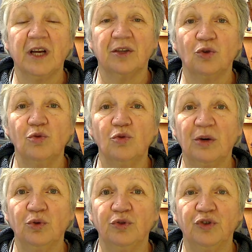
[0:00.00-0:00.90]
I grow my
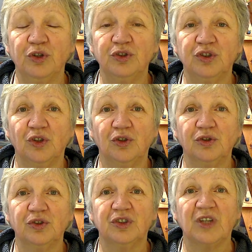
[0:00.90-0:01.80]
own
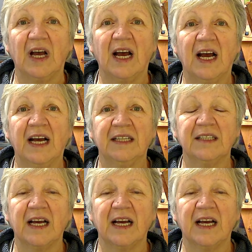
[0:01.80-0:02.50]
rootstocks and